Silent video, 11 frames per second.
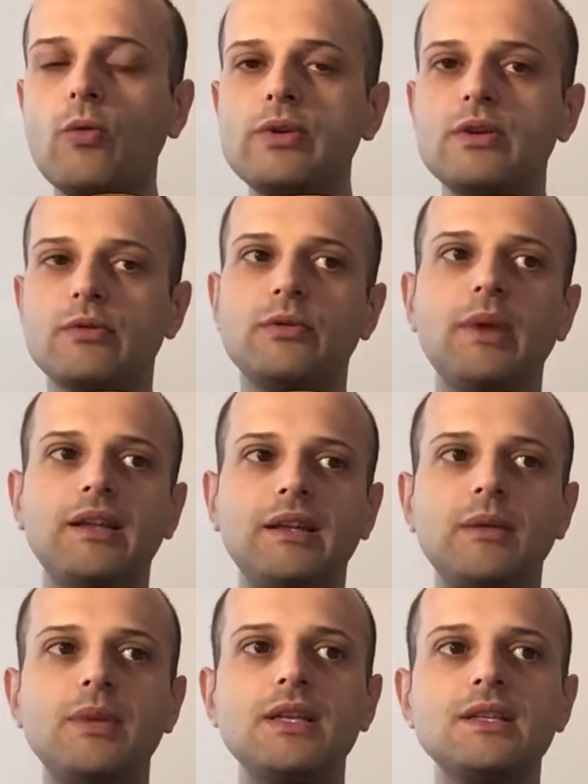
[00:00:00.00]
the chromatic
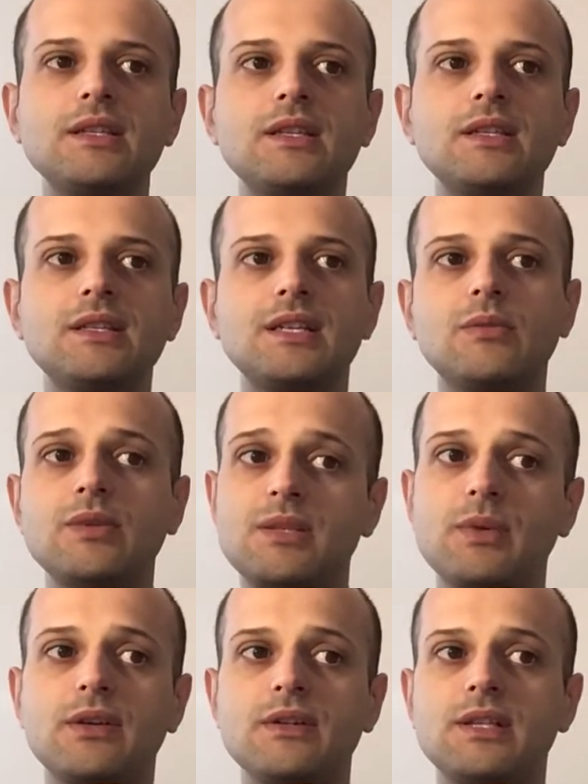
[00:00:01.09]
medians in this sequence,
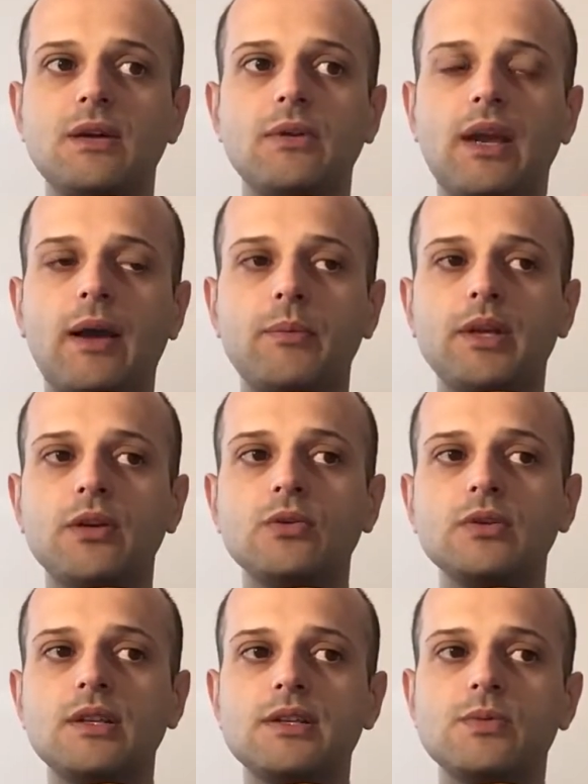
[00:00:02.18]
because I'm
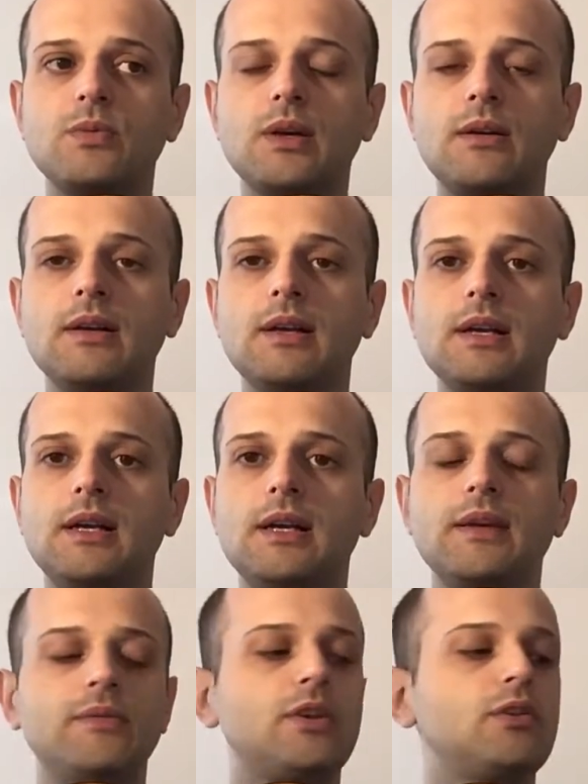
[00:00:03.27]
including as well
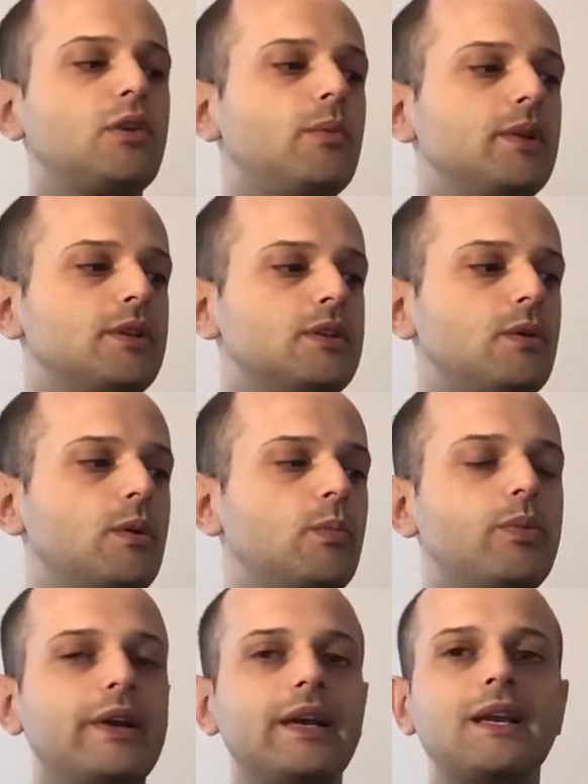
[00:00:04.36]
the dominant. So I will
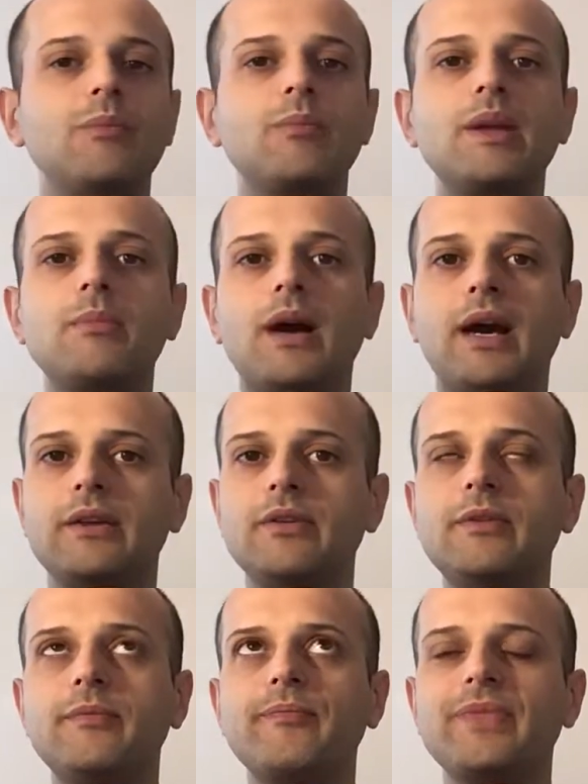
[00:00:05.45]
play in B minor,
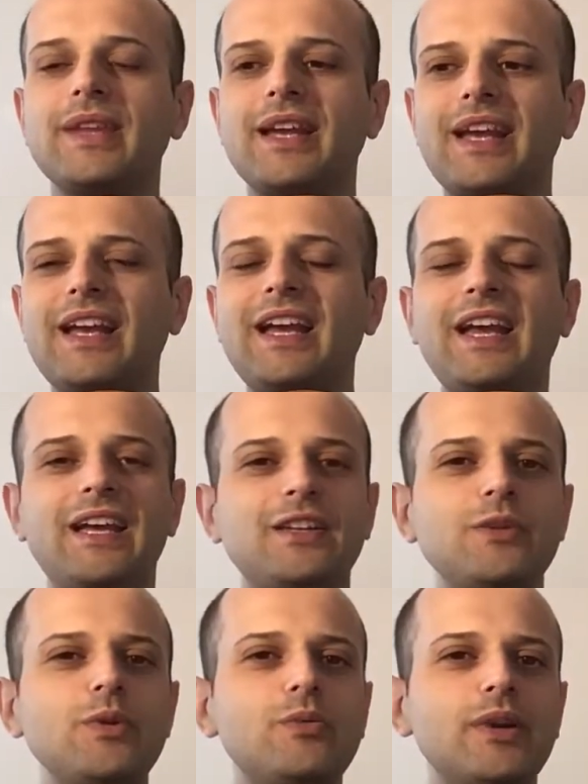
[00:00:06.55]
and you
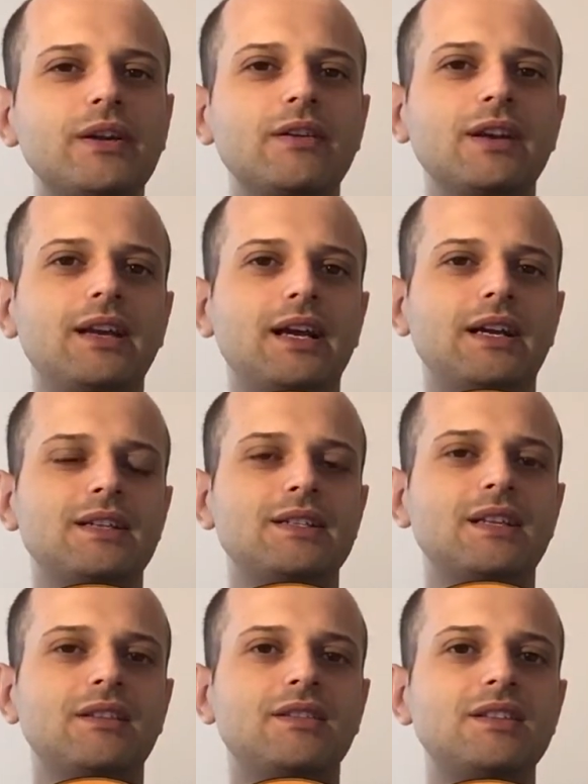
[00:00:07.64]
will recognize
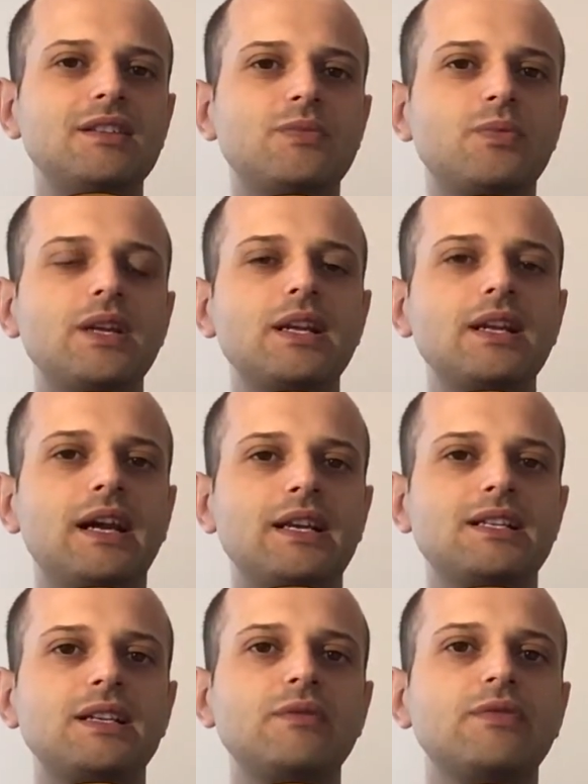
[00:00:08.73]
that this really nice
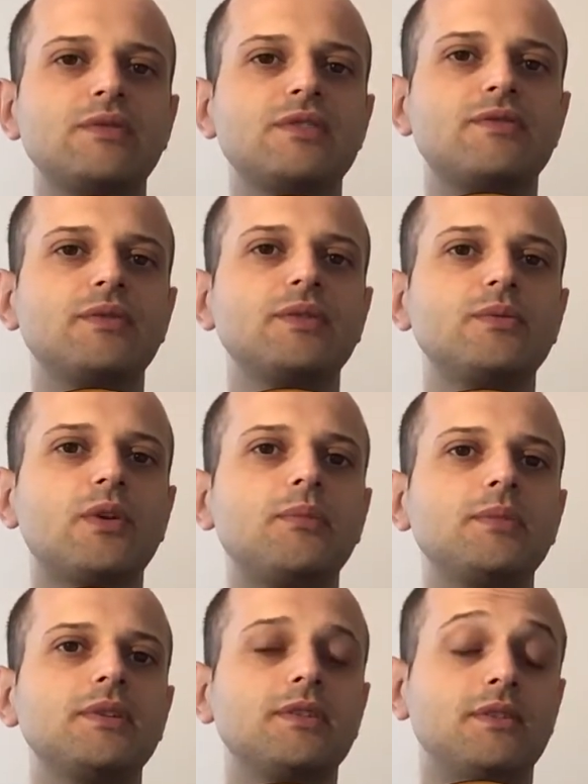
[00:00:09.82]
influence from the
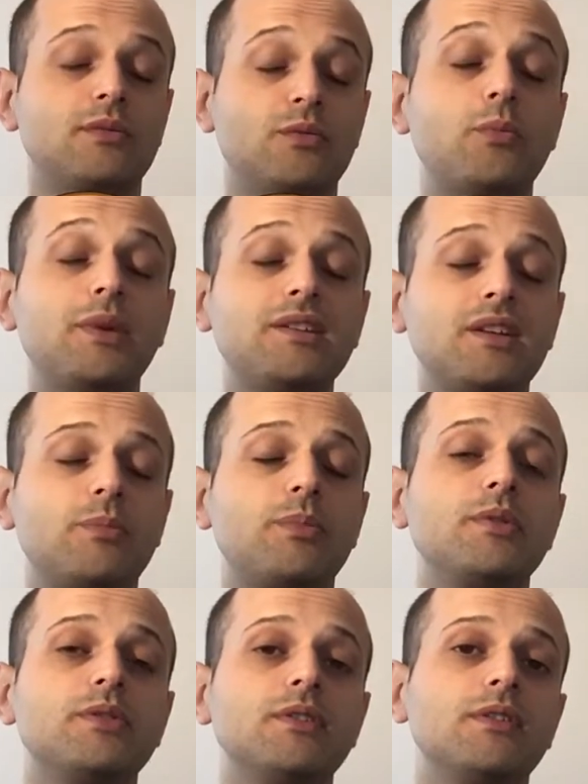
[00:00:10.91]
Romantic
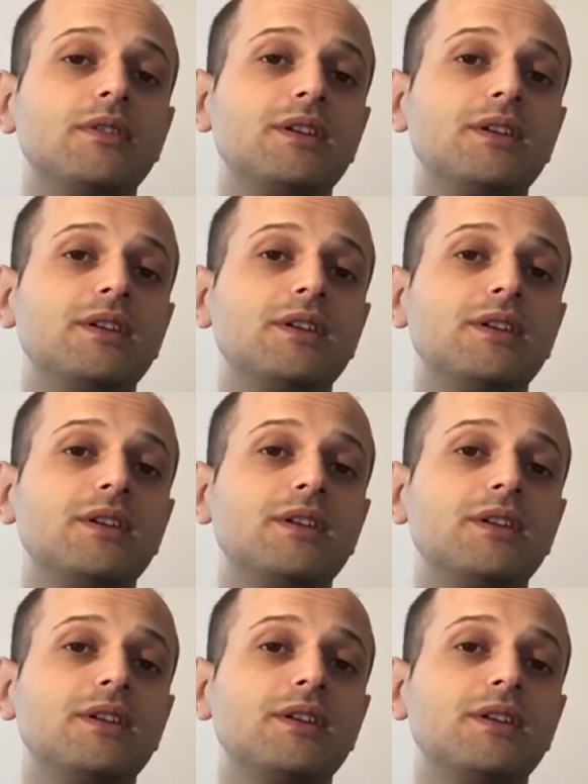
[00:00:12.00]
period